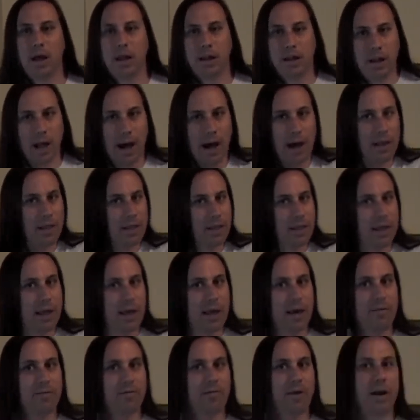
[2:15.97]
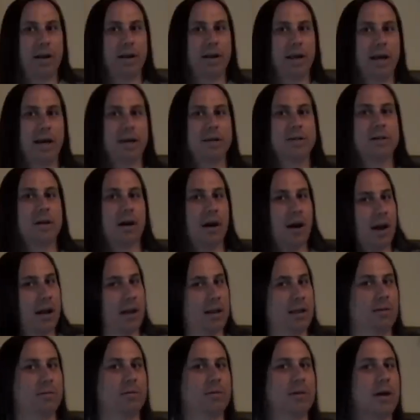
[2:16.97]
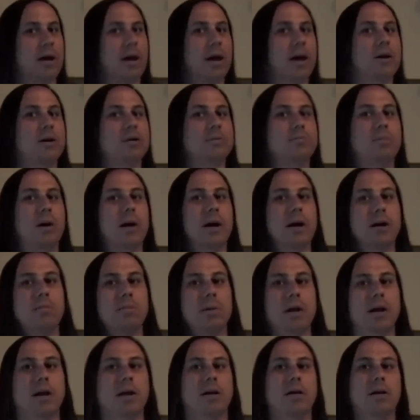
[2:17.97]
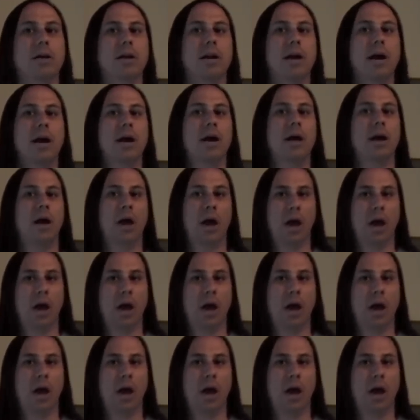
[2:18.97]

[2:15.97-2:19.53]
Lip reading: Not the funding, sorry, my hair's bugging me here today.